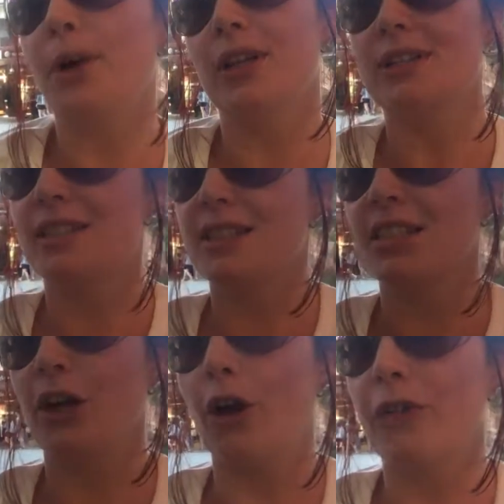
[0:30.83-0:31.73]

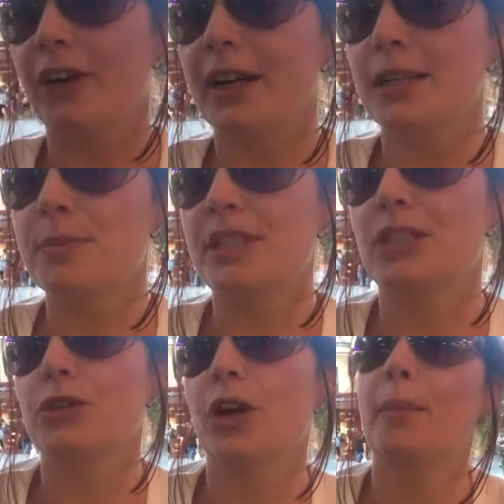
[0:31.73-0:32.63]
polycystic ovarian
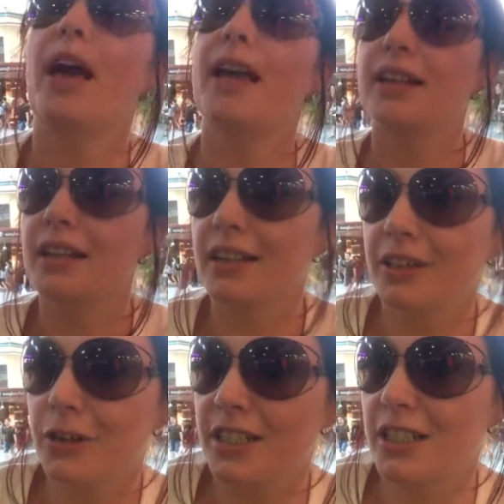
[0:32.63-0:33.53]
syndrome, and it
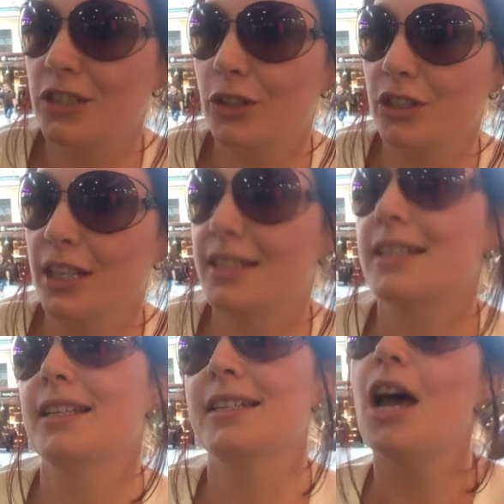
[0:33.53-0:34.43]
increases your
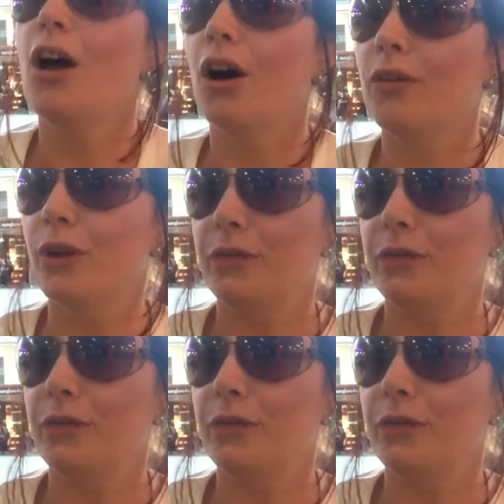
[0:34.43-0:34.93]
chances of